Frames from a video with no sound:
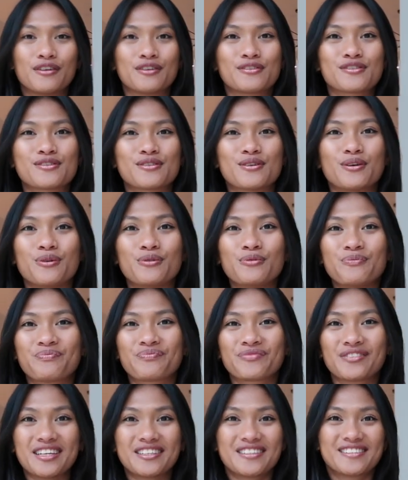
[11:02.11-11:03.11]
So
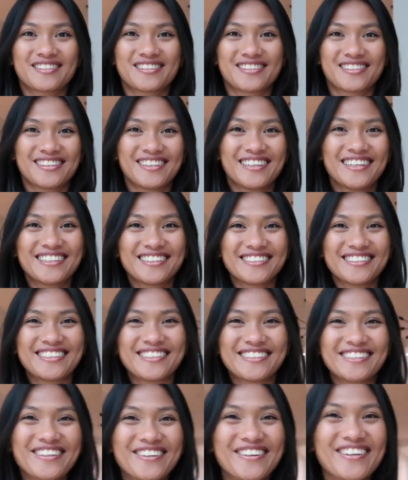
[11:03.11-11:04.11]
let's
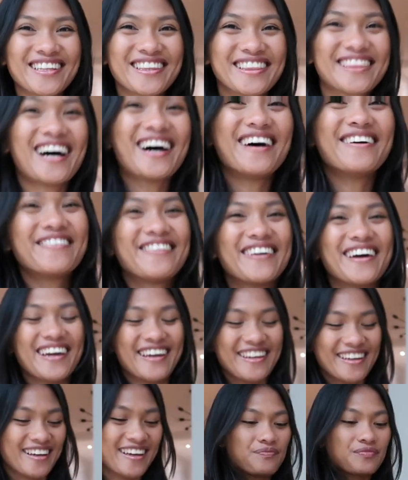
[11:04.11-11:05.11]
just do it that
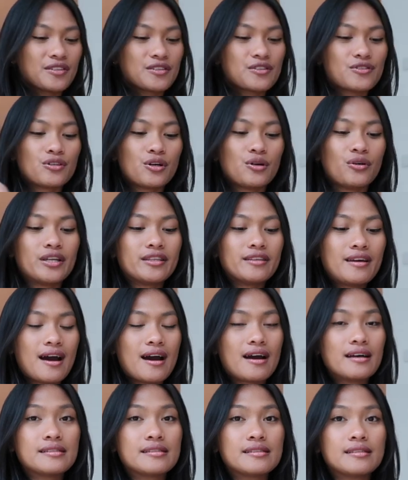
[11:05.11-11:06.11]
way. So it
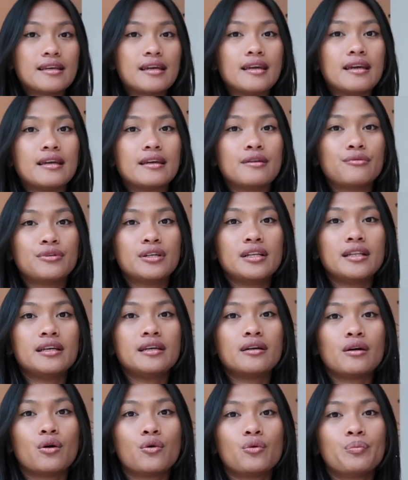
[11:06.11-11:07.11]
has a
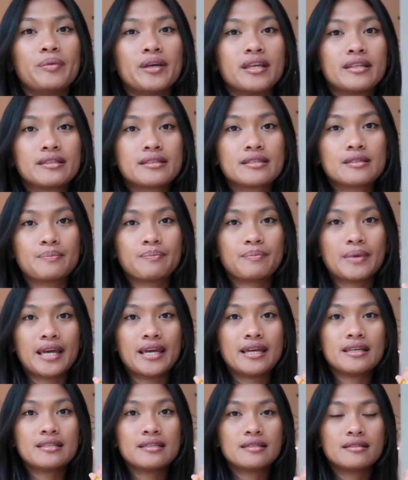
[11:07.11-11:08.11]
really open
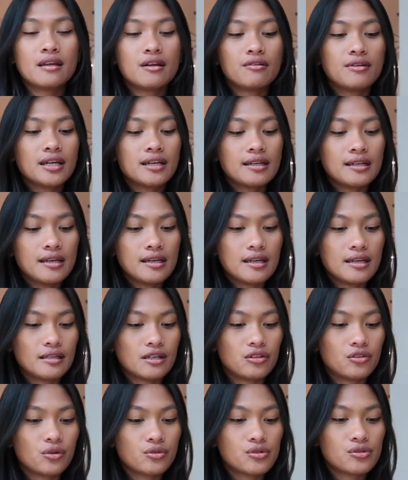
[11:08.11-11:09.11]
space directly, and
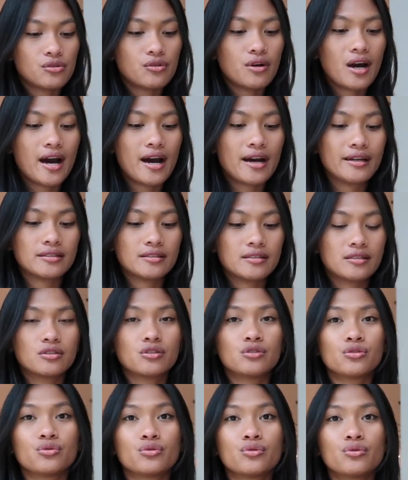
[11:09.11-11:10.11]
it also has
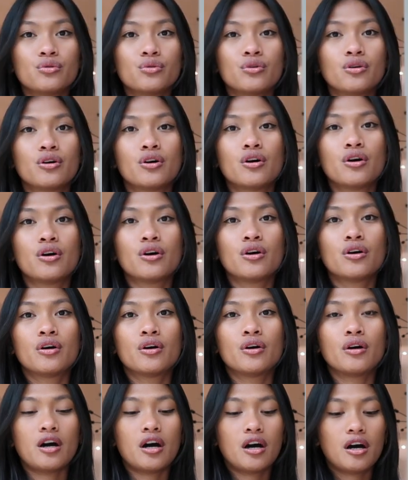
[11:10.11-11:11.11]
two
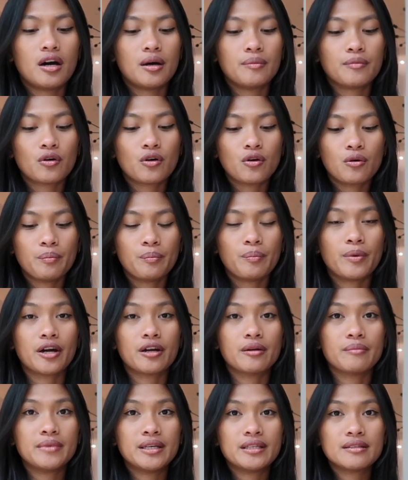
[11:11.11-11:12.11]

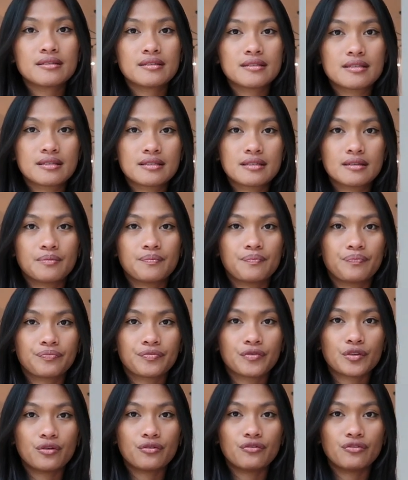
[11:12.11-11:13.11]
compartments
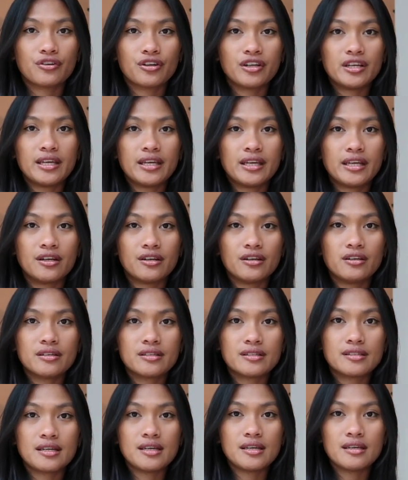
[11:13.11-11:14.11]
over here,
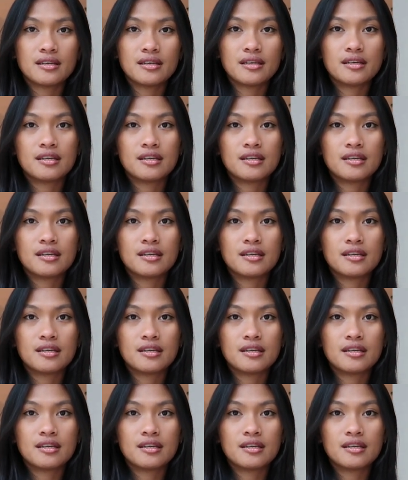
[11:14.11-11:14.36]
see?